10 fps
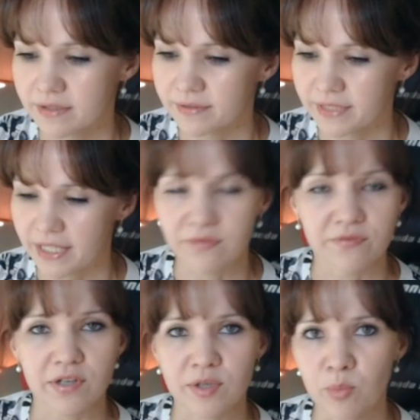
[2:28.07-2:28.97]
yeah,
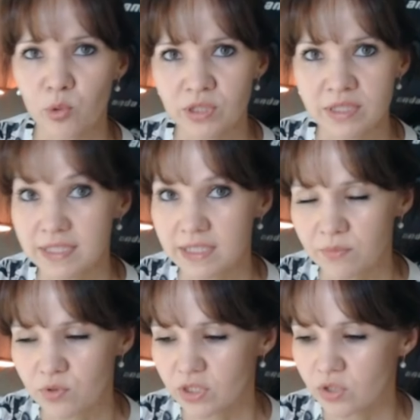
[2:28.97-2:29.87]
very important that I'm
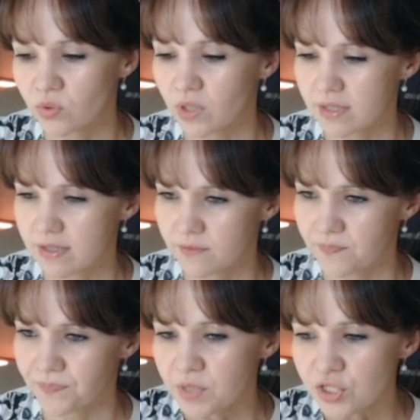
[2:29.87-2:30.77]
ready to castle.
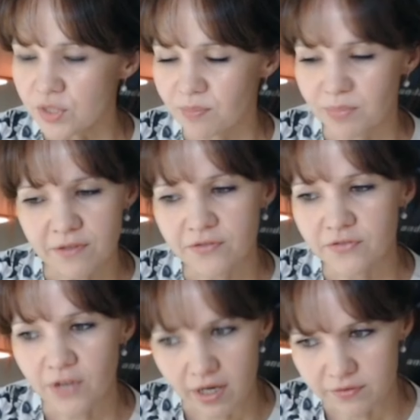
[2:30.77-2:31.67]
Bishop
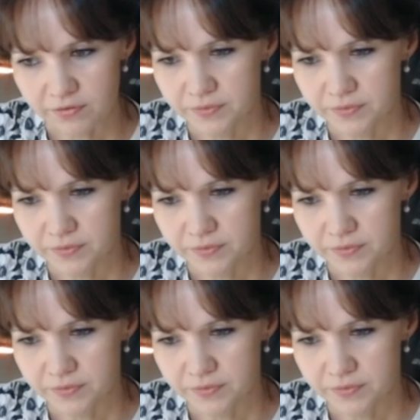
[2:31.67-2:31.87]
b5.